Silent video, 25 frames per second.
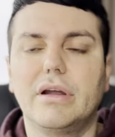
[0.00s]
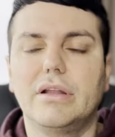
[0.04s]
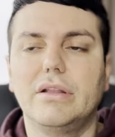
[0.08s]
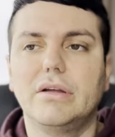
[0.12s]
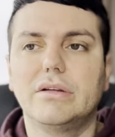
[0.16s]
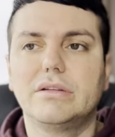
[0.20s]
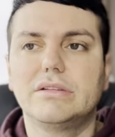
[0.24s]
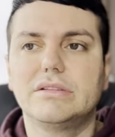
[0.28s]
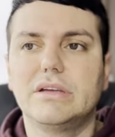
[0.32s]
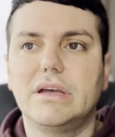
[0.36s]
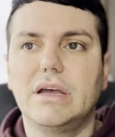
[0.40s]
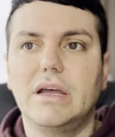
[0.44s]
It
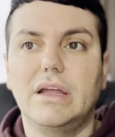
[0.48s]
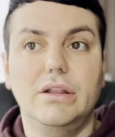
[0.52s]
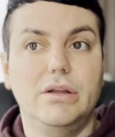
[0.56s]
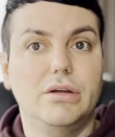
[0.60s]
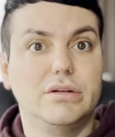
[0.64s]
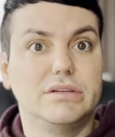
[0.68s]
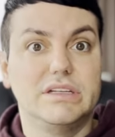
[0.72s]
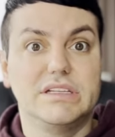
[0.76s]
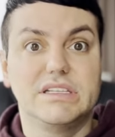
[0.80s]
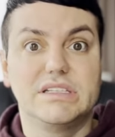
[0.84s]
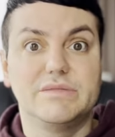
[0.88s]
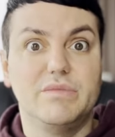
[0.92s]
looked
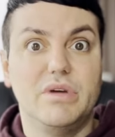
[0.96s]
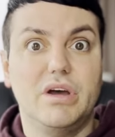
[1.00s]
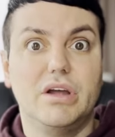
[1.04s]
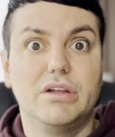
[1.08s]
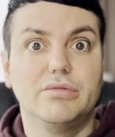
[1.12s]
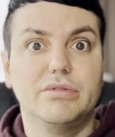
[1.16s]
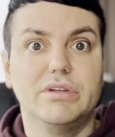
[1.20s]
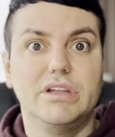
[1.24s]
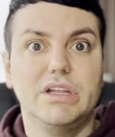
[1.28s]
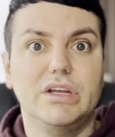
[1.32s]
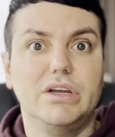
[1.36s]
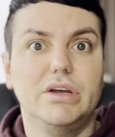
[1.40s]
and
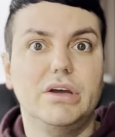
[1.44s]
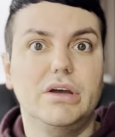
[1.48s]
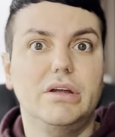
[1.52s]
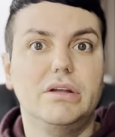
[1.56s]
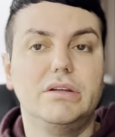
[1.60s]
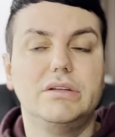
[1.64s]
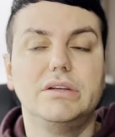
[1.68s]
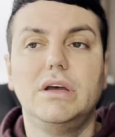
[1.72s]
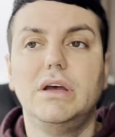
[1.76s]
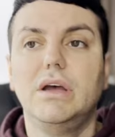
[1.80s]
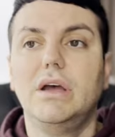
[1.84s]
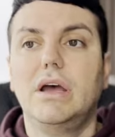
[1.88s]
smelled really
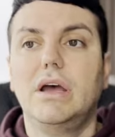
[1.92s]
good.